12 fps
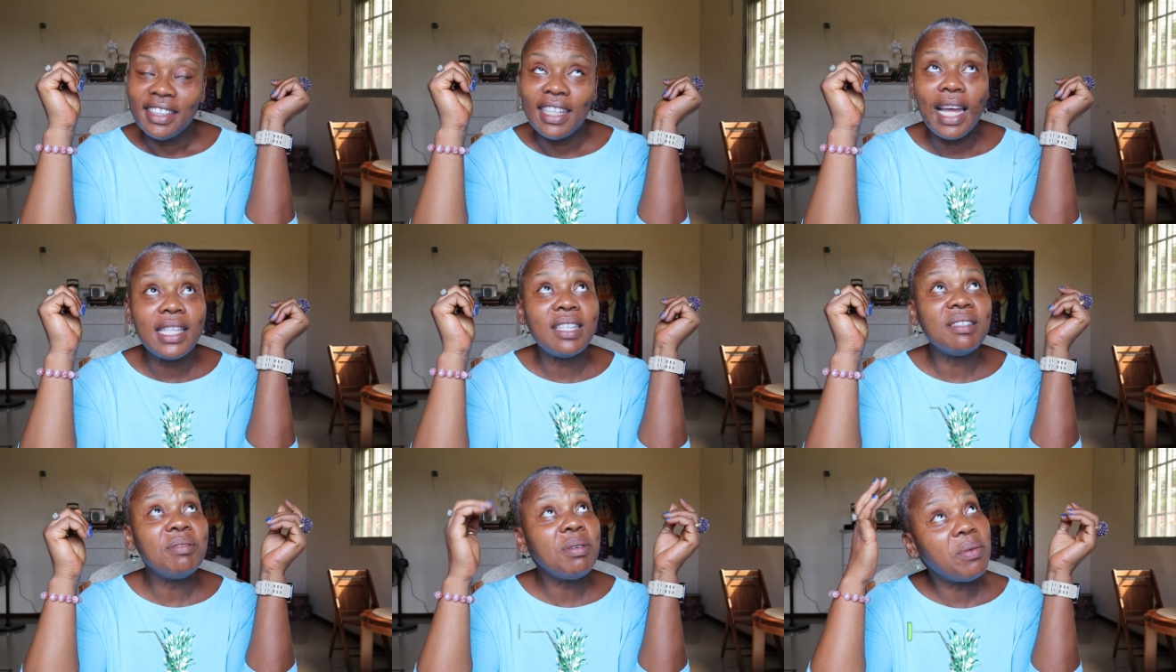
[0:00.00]
Yeah, I
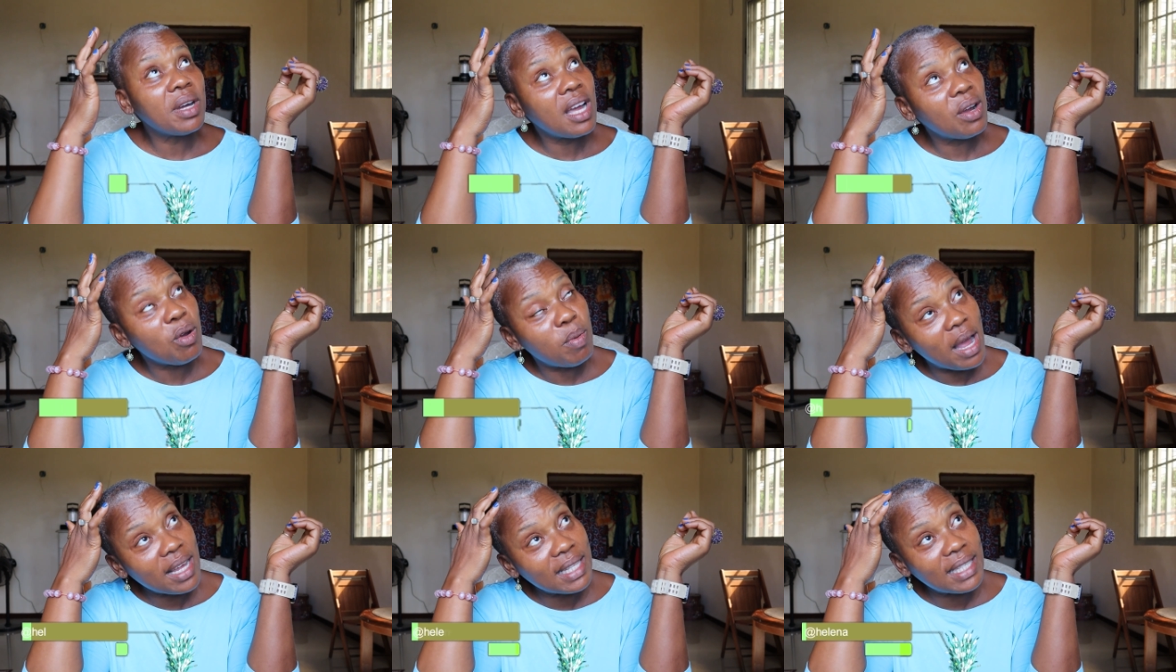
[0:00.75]
said, oh, no, I can't go
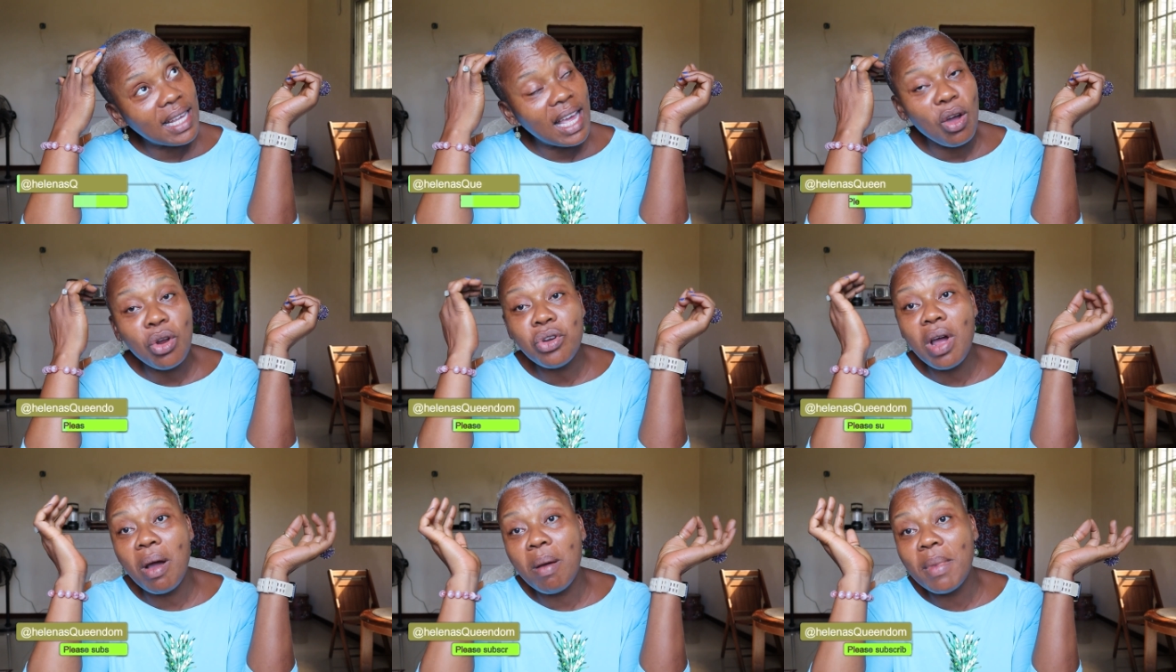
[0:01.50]
back inside. Oh,
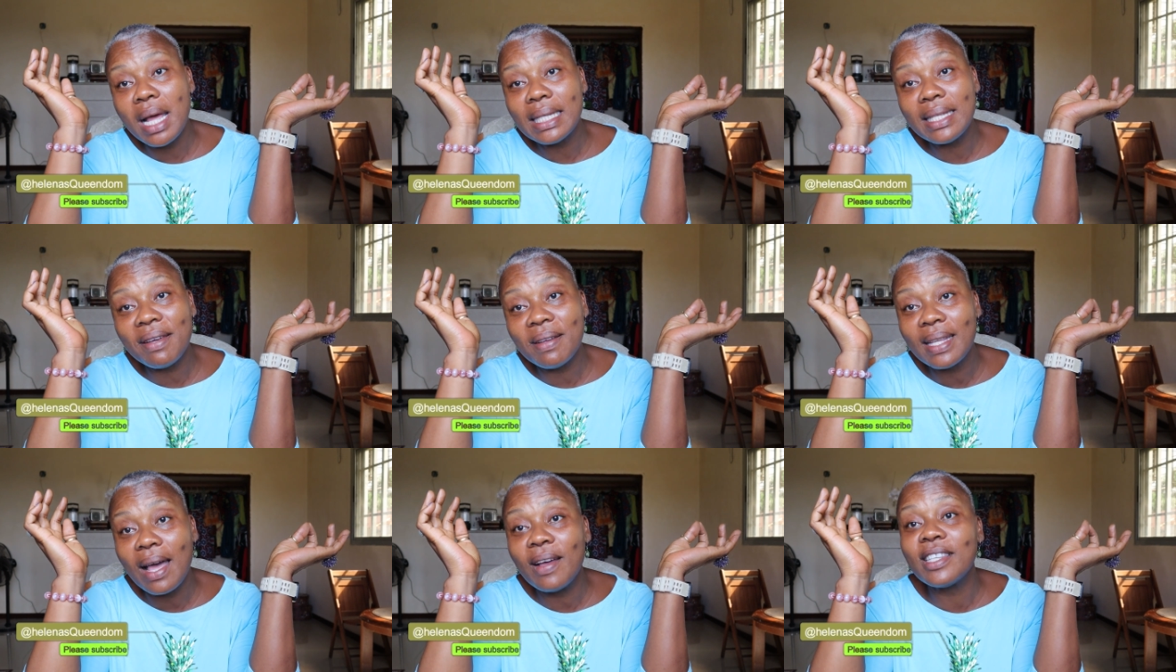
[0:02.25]
no, i must stay outside.